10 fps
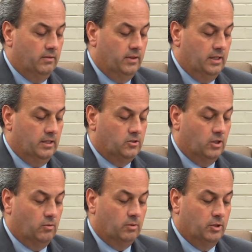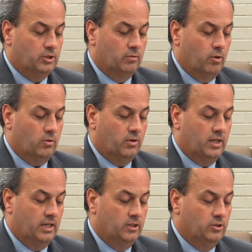the sole commissioner of Walker
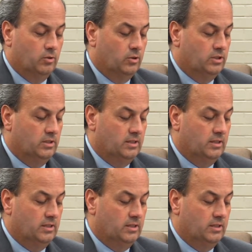County, Georgia,